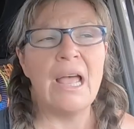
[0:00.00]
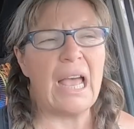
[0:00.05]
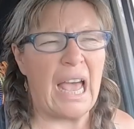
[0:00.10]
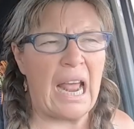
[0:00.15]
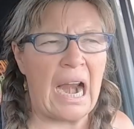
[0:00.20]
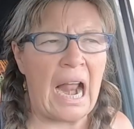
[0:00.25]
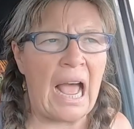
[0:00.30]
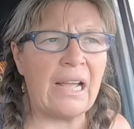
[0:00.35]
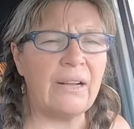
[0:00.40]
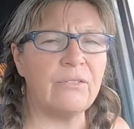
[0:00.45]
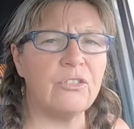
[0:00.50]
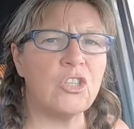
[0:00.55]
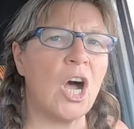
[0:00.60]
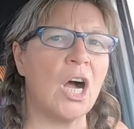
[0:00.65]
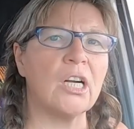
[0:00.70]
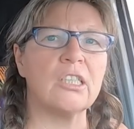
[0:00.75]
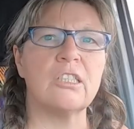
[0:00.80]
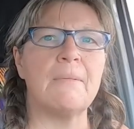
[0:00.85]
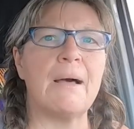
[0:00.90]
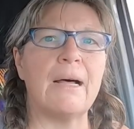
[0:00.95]
And I have
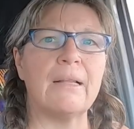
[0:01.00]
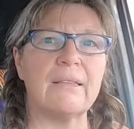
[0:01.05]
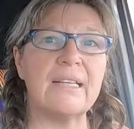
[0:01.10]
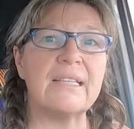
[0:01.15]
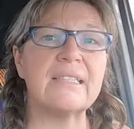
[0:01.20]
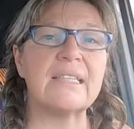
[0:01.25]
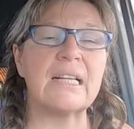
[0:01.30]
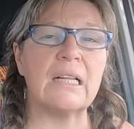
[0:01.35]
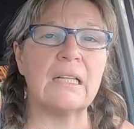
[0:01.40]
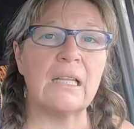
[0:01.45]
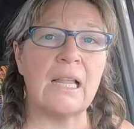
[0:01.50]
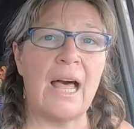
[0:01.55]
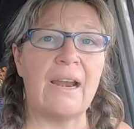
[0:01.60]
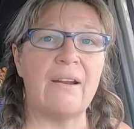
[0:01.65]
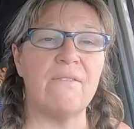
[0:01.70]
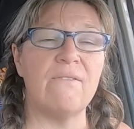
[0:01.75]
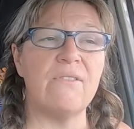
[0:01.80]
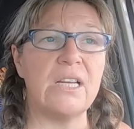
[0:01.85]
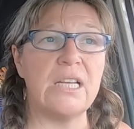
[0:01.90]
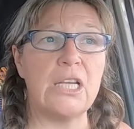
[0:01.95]
talked about this in a lot
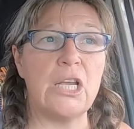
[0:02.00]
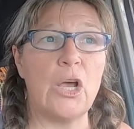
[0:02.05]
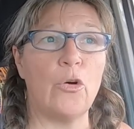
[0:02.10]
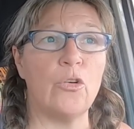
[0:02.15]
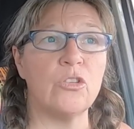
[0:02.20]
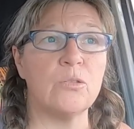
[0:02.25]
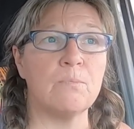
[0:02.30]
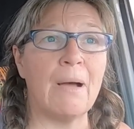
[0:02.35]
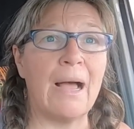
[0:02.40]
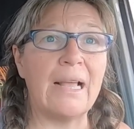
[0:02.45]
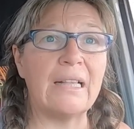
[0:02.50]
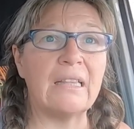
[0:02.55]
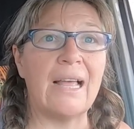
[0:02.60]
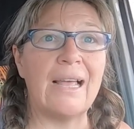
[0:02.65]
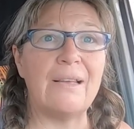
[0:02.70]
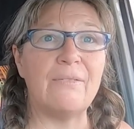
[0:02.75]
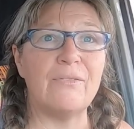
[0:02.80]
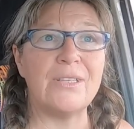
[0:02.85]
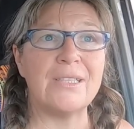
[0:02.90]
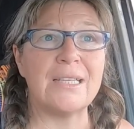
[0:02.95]
of videos. My
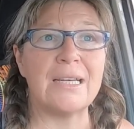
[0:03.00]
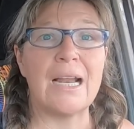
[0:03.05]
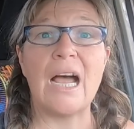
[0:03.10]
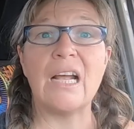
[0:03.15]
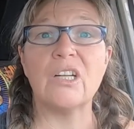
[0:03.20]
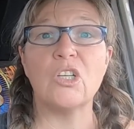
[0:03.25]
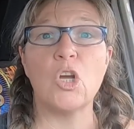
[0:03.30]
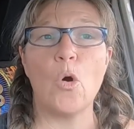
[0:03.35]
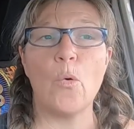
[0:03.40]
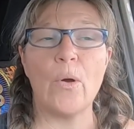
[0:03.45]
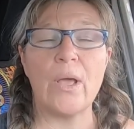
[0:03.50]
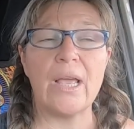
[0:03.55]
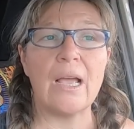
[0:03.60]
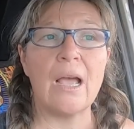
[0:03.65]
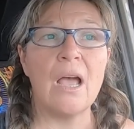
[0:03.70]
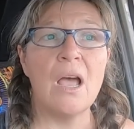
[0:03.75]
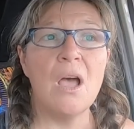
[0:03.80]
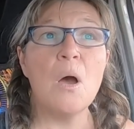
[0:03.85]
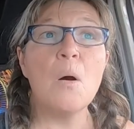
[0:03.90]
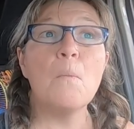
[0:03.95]
life is an
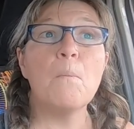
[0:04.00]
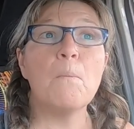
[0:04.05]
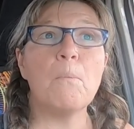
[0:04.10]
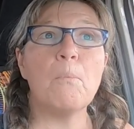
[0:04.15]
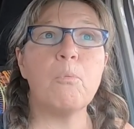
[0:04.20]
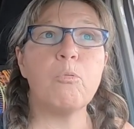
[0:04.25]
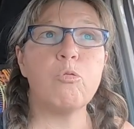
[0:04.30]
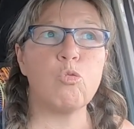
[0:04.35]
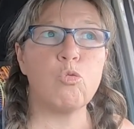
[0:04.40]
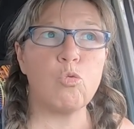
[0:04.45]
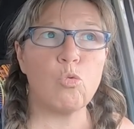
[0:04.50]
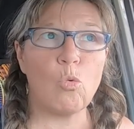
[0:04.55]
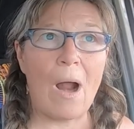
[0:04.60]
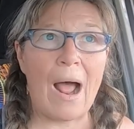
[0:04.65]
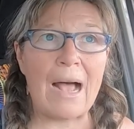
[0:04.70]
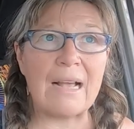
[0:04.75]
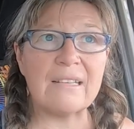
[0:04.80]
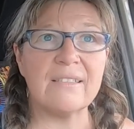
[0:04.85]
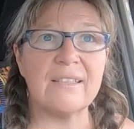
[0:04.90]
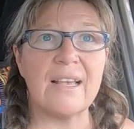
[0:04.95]
ongoing
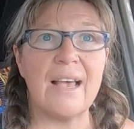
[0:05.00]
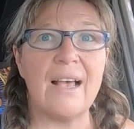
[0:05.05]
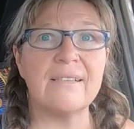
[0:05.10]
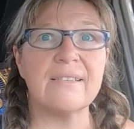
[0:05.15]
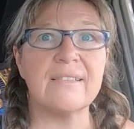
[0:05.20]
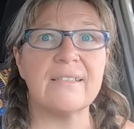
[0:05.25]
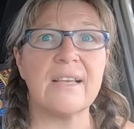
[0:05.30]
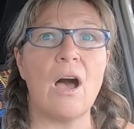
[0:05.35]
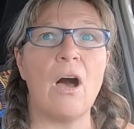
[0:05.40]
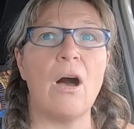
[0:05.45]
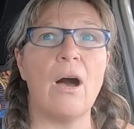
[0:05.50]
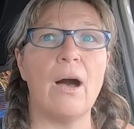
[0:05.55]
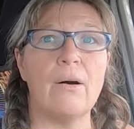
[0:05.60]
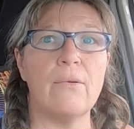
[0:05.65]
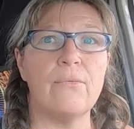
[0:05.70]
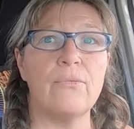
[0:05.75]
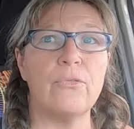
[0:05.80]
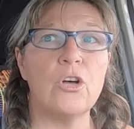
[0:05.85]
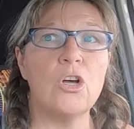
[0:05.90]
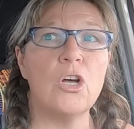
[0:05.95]
process
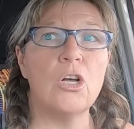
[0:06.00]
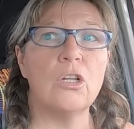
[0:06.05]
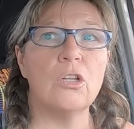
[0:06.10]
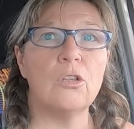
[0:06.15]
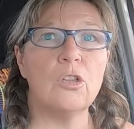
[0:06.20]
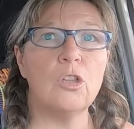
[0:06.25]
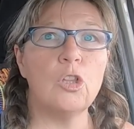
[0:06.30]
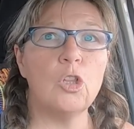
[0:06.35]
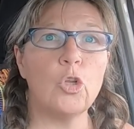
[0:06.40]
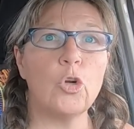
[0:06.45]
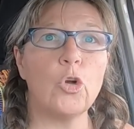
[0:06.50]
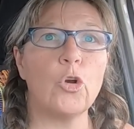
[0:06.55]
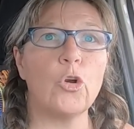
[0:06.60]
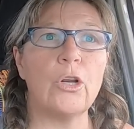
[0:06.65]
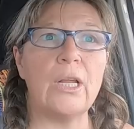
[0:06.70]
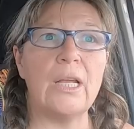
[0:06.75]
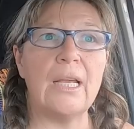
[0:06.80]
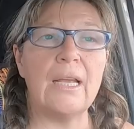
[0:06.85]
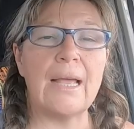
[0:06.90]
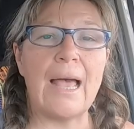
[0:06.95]
of
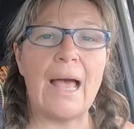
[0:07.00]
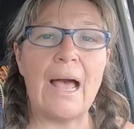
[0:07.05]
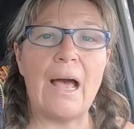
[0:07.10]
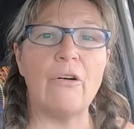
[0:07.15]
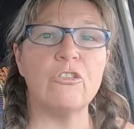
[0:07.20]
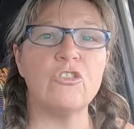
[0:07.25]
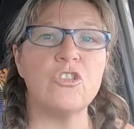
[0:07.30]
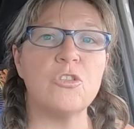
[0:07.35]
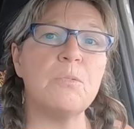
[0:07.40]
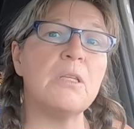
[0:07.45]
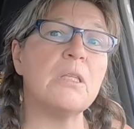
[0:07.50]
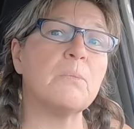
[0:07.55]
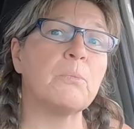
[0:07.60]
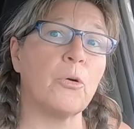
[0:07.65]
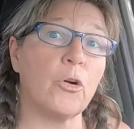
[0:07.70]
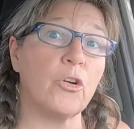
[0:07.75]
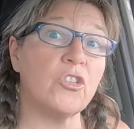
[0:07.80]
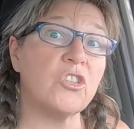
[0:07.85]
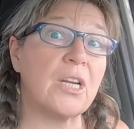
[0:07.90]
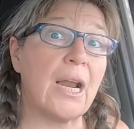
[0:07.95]
learning how to be the
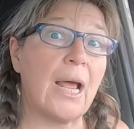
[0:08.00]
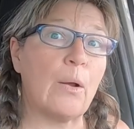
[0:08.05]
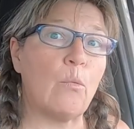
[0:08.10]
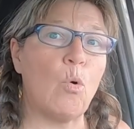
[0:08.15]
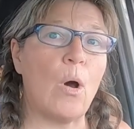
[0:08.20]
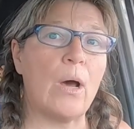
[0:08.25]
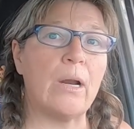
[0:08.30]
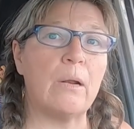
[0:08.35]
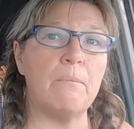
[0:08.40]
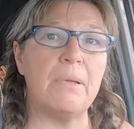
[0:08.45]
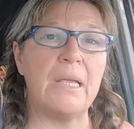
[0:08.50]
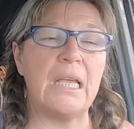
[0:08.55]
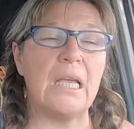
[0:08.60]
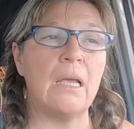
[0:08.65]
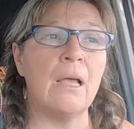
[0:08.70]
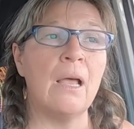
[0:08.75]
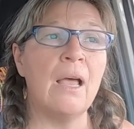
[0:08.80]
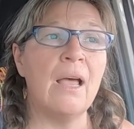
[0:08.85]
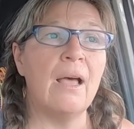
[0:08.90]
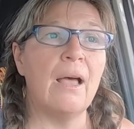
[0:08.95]
person I want to
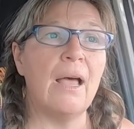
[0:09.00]
be.